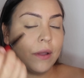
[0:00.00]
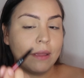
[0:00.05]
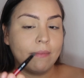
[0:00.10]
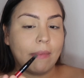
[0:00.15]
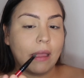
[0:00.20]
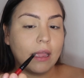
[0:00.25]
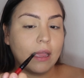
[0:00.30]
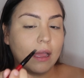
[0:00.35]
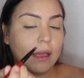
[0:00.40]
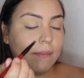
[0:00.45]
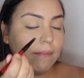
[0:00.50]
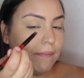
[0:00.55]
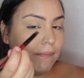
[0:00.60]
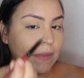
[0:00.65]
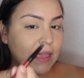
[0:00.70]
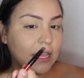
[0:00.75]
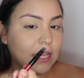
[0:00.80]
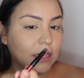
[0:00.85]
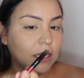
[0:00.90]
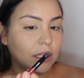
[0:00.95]
it might
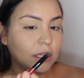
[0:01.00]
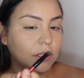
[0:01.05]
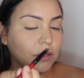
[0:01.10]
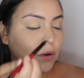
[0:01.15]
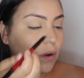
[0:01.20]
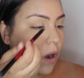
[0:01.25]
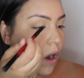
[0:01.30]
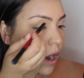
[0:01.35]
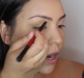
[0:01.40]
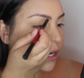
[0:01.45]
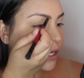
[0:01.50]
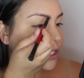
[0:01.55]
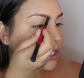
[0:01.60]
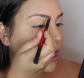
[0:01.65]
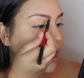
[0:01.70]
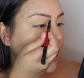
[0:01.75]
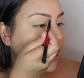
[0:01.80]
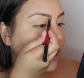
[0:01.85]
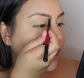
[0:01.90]
make it look a little harsh.